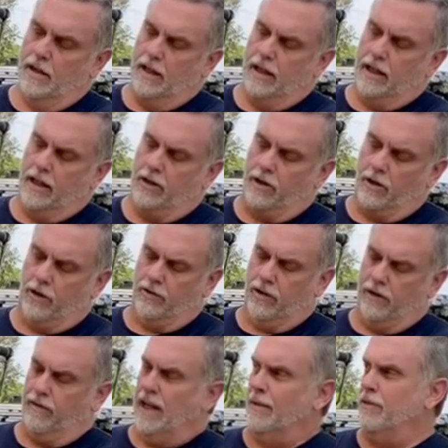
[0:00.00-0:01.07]
Again,
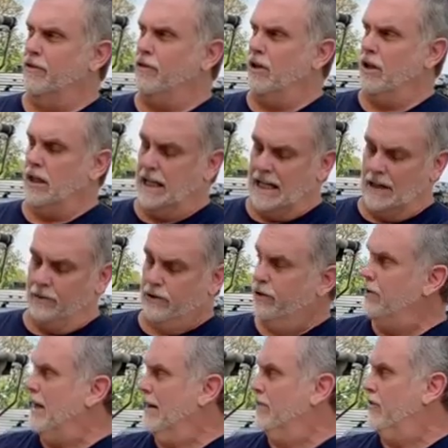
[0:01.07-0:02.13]
courtesy of Amazon. I would
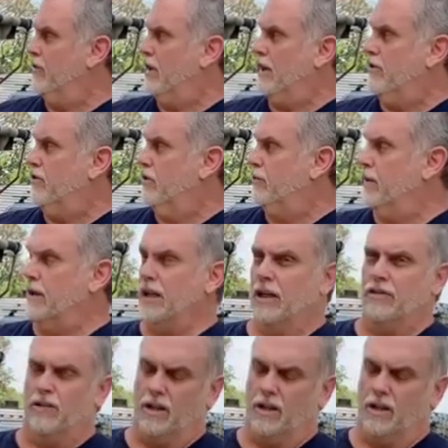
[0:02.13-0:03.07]
do Amazon just because